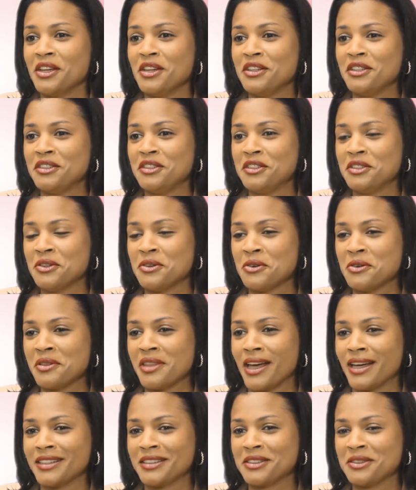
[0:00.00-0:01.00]
so
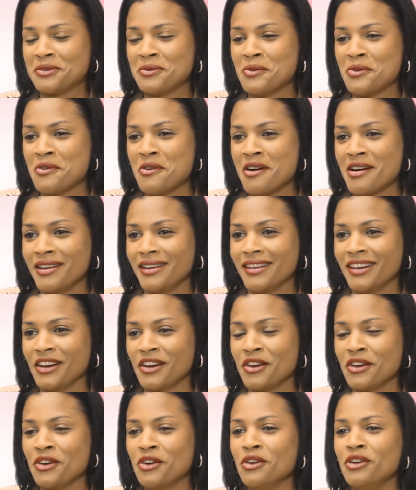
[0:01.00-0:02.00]
that's one
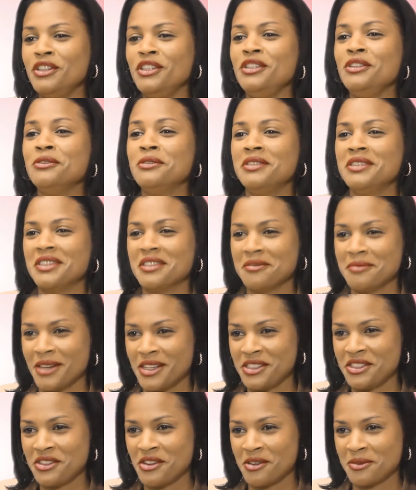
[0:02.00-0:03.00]
good use of my
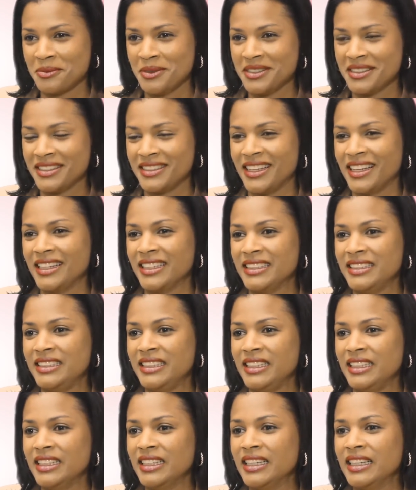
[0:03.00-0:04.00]
strong
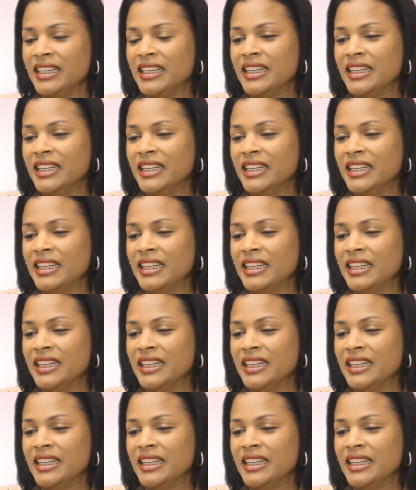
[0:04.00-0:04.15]
personality.